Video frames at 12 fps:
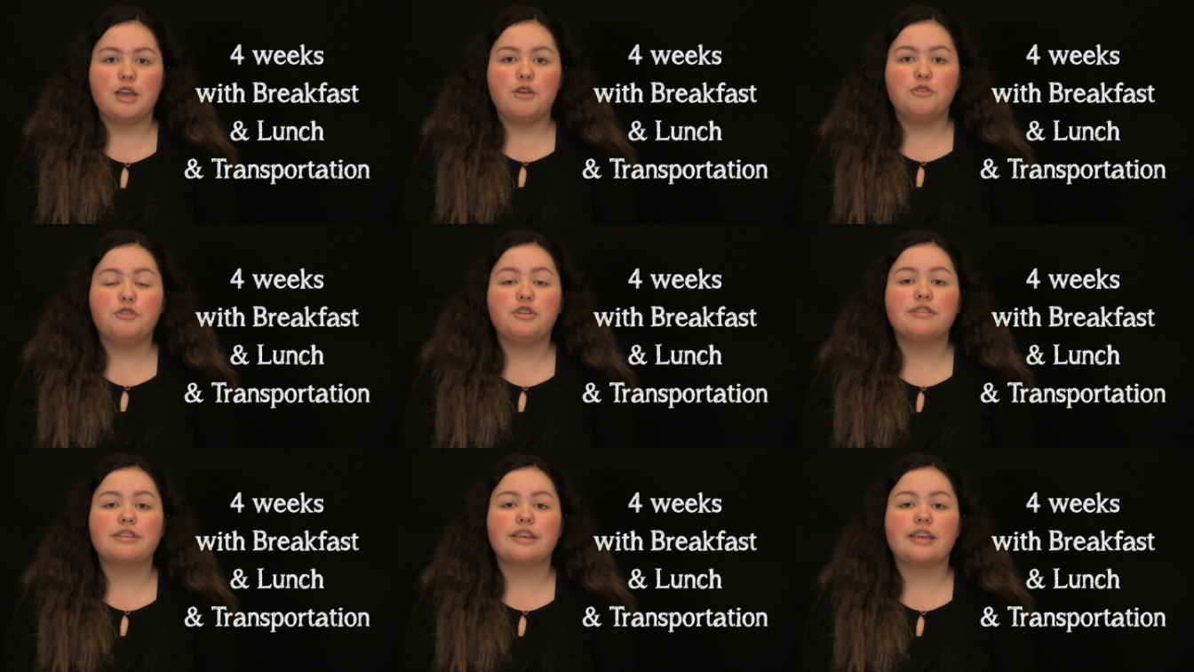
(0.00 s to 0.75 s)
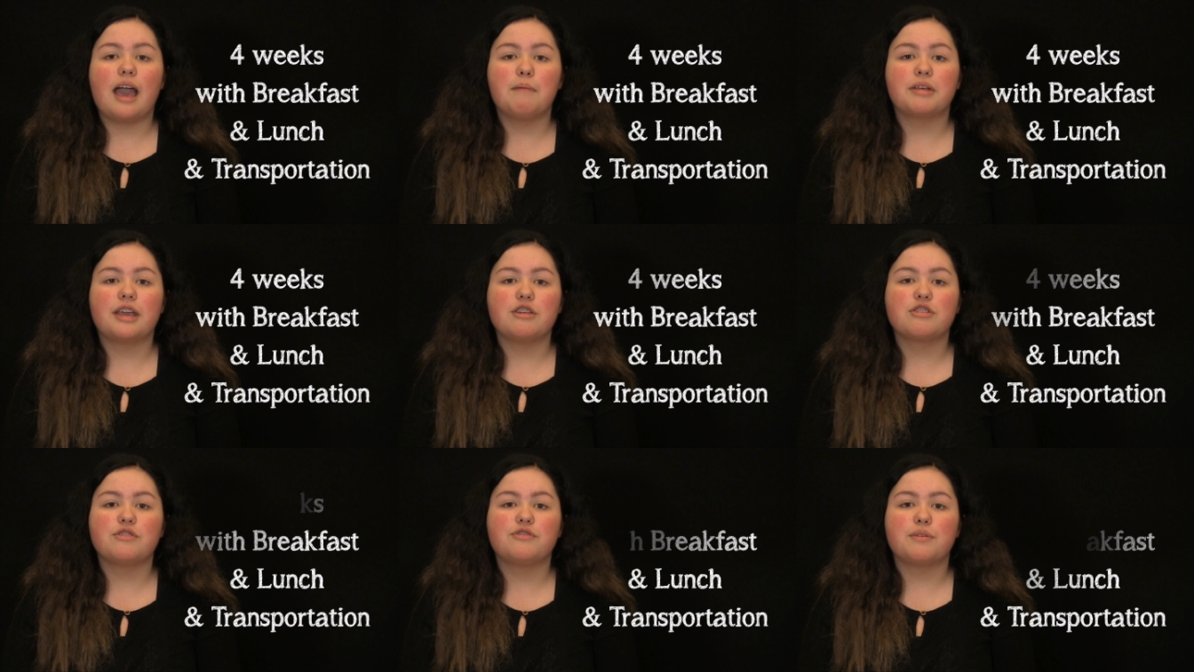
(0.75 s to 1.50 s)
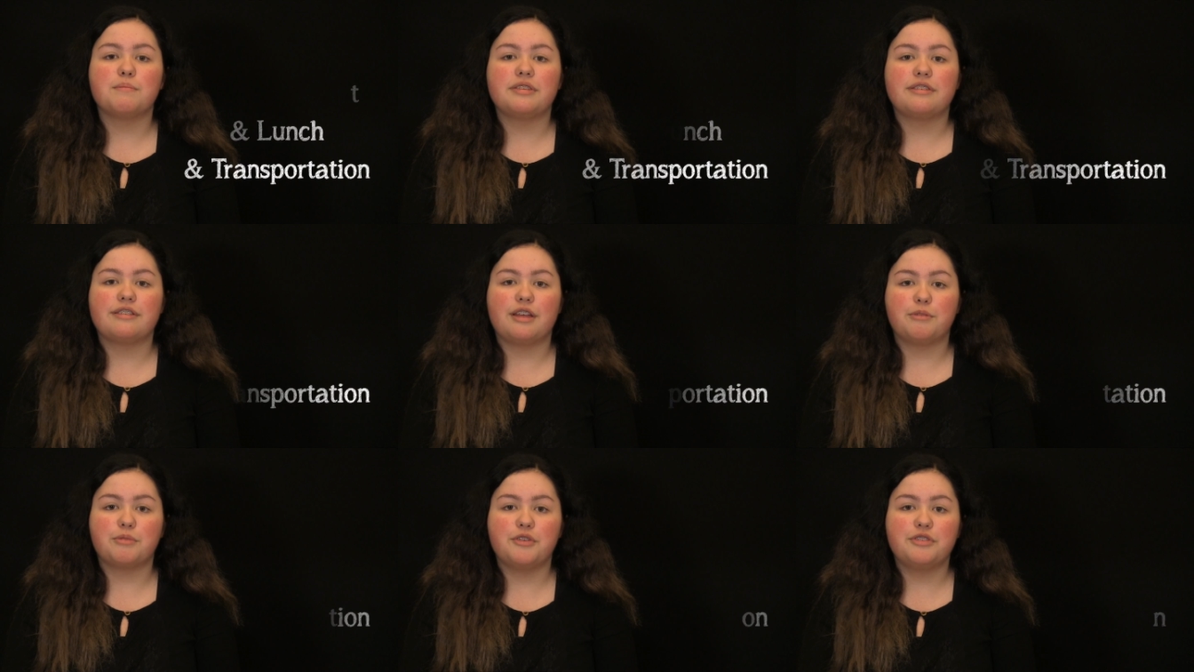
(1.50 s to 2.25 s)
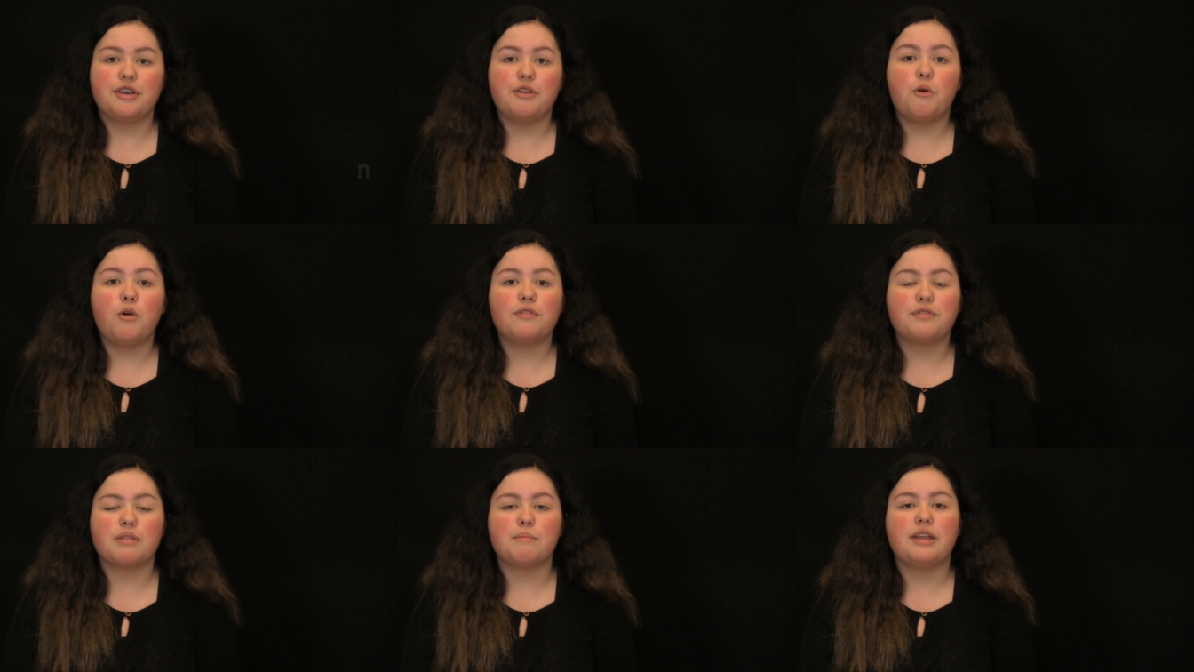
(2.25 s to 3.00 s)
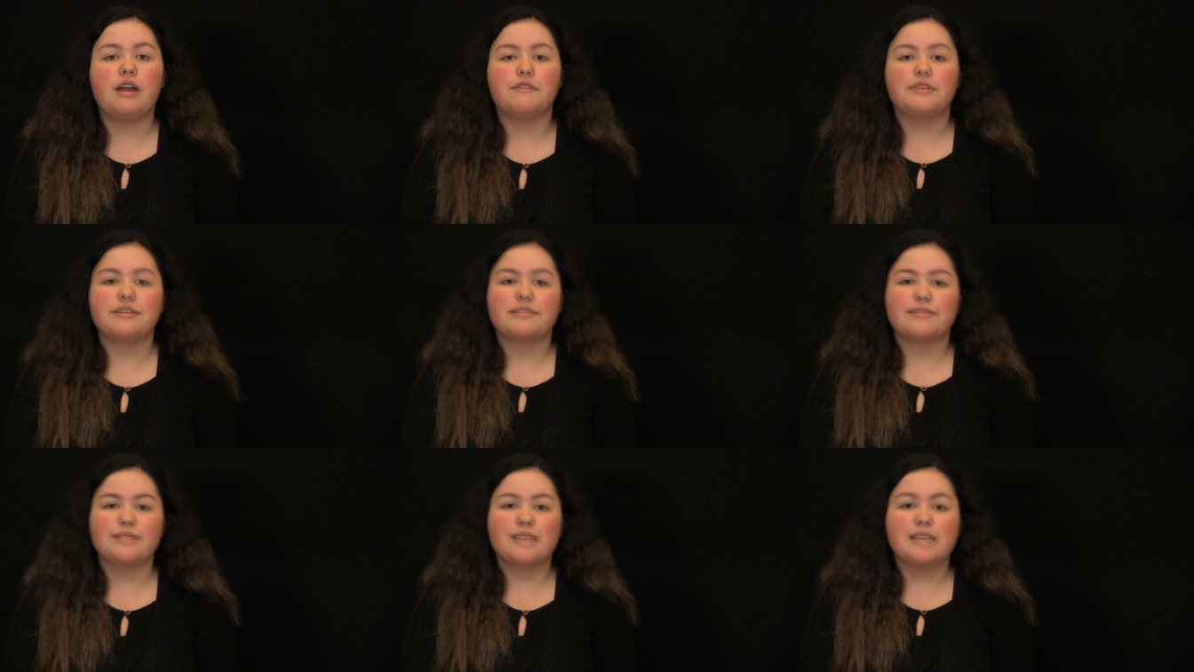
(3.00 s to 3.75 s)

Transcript: Students can get applications from Mrs. De La Rosa or from the main office.